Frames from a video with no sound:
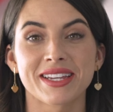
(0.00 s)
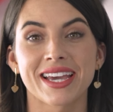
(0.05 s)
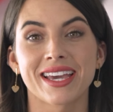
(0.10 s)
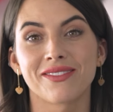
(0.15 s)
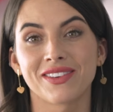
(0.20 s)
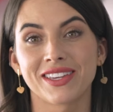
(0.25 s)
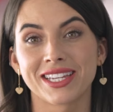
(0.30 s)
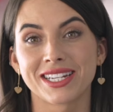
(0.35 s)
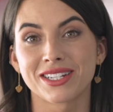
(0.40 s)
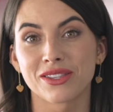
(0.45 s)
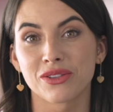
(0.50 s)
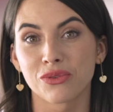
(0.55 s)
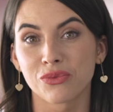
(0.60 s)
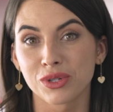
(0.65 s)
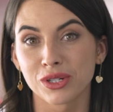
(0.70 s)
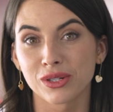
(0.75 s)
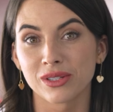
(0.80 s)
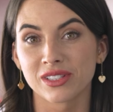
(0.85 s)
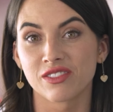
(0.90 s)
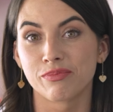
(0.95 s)
diving into the
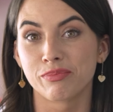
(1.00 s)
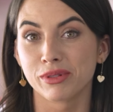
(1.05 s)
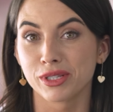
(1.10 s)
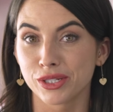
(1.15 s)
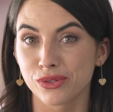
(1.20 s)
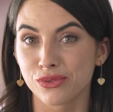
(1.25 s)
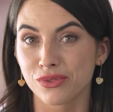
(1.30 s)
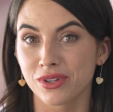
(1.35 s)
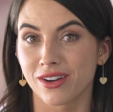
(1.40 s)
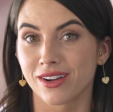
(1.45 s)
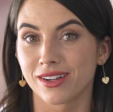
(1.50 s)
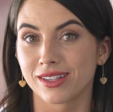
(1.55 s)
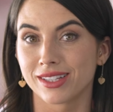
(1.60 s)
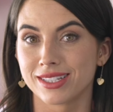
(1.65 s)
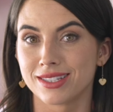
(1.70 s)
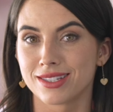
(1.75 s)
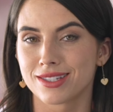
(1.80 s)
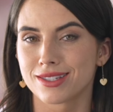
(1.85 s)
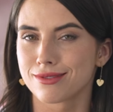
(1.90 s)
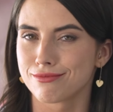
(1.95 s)
world of balloon
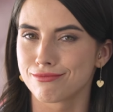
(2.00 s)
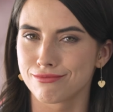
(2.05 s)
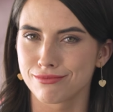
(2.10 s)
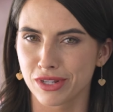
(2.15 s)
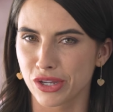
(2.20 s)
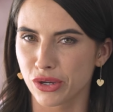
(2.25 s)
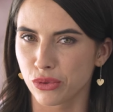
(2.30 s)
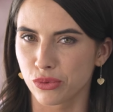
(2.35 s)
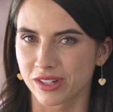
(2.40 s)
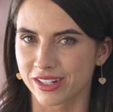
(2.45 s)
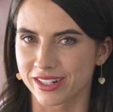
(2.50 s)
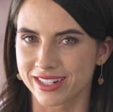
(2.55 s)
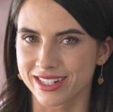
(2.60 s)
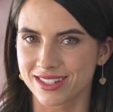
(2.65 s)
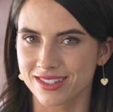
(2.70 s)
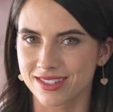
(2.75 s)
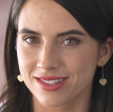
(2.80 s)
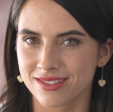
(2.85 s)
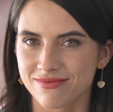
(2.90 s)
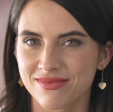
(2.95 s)
garlands, no
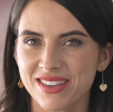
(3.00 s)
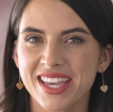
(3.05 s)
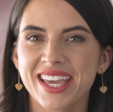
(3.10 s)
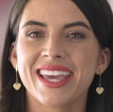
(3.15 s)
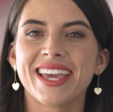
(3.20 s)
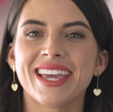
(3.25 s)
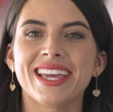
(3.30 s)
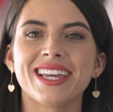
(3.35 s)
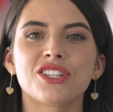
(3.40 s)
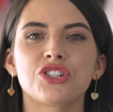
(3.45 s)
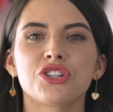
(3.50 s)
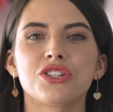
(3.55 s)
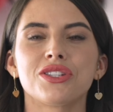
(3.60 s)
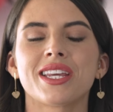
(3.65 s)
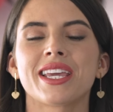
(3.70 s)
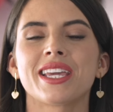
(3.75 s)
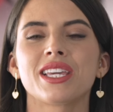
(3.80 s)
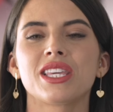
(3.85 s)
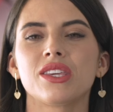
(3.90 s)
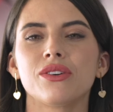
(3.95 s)
worries. It should
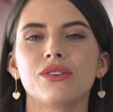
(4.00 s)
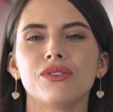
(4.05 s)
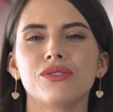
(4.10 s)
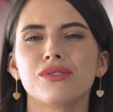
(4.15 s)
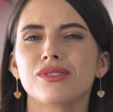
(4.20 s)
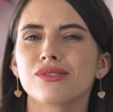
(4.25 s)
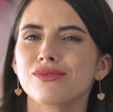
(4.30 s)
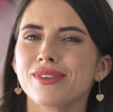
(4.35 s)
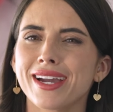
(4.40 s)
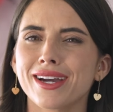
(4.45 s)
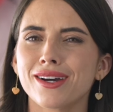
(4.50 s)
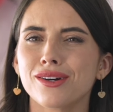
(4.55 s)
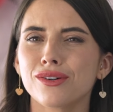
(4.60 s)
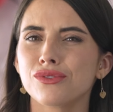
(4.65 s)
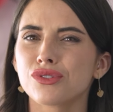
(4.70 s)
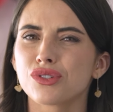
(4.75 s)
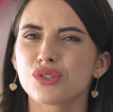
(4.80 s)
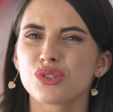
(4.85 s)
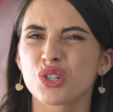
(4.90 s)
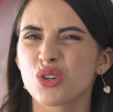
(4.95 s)
take you
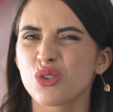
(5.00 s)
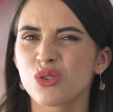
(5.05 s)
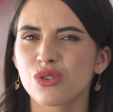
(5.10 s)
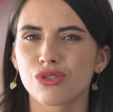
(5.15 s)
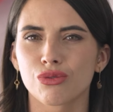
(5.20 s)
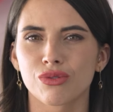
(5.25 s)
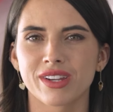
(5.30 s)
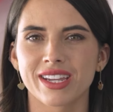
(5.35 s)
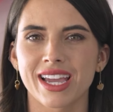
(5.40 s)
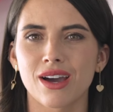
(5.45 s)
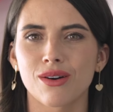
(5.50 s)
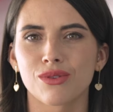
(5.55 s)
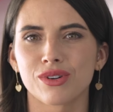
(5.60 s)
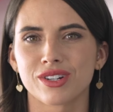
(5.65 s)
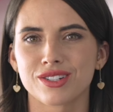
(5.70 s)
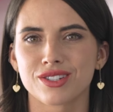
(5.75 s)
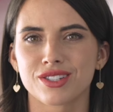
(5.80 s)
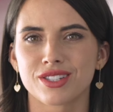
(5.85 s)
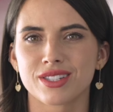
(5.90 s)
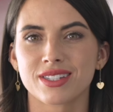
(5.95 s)
around 2 to 3
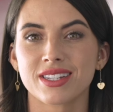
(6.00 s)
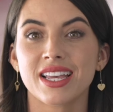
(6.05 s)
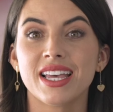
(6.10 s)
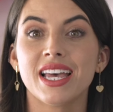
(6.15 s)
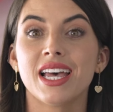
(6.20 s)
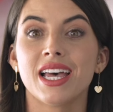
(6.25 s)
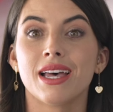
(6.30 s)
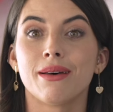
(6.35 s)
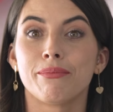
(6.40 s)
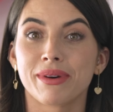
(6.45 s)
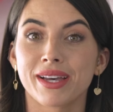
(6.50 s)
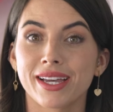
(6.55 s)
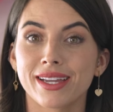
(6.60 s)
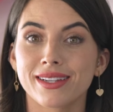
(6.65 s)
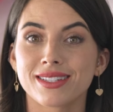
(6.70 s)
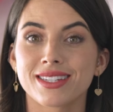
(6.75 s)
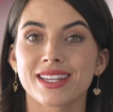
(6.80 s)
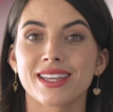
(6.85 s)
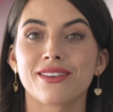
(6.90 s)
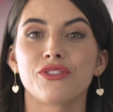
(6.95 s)
hours.
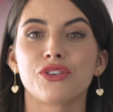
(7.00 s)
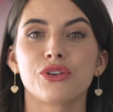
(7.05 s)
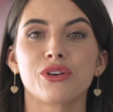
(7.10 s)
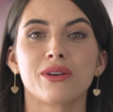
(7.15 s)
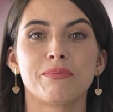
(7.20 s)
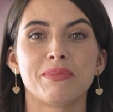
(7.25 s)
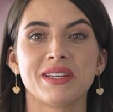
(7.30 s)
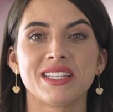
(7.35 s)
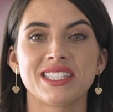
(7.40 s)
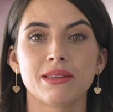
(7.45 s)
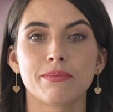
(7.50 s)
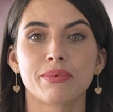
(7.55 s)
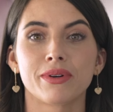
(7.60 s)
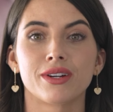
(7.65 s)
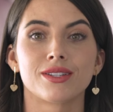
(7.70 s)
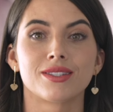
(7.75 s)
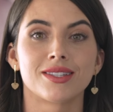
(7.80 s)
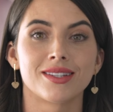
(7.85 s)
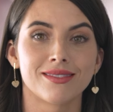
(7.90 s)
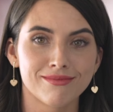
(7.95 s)
But if you're a busy
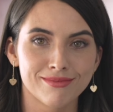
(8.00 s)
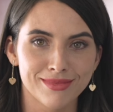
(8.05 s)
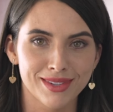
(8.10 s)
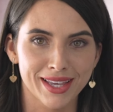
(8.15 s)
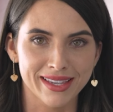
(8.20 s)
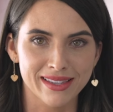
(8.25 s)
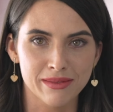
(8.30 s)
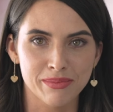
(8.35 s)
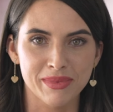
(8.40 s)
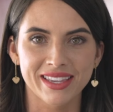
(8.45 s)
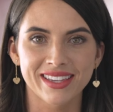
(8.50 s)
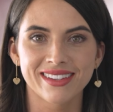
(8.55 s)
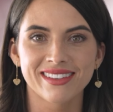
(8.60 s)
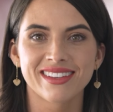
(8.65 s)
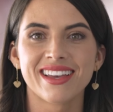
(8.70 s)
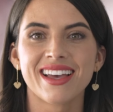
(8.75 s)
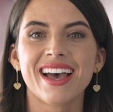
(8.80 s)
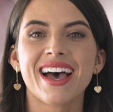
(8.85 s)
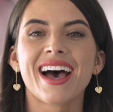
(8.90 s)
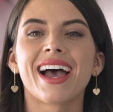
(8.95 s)
person like me,
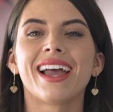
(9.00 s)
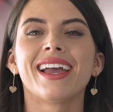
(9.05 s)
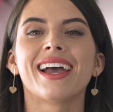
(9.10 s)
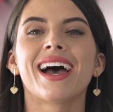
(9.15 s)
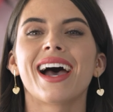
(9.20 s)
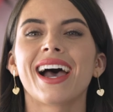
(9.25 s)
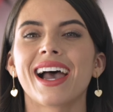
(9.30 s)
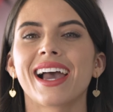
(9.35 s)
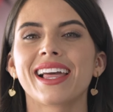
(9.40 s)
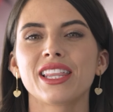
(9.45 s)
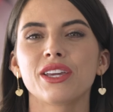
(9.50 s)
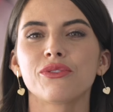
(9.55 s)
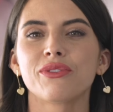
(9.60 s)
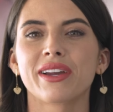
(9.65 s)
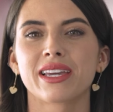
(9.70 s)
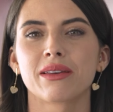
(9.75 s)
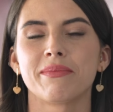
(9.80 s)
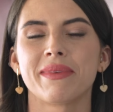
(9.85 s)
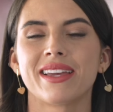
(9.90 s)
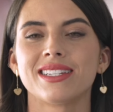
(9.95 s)
I highly
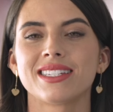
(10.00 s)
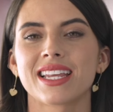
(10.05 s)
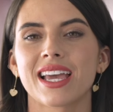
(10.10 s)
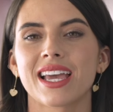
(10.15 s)
recommend